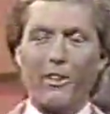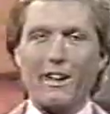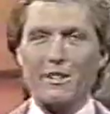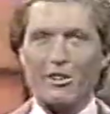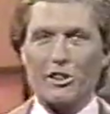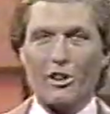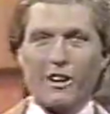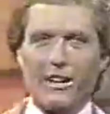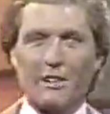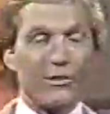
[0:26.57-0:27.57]
Thanks for
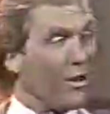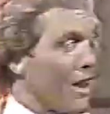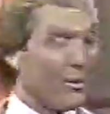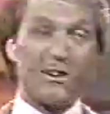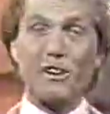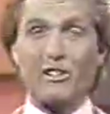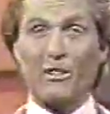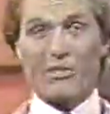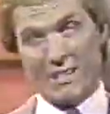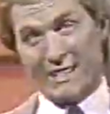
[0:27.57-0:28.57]
joining us for another edition of
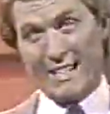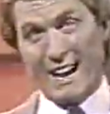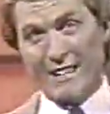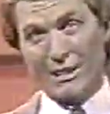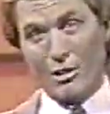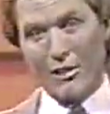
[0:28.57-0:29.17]
Tic Tac Dough.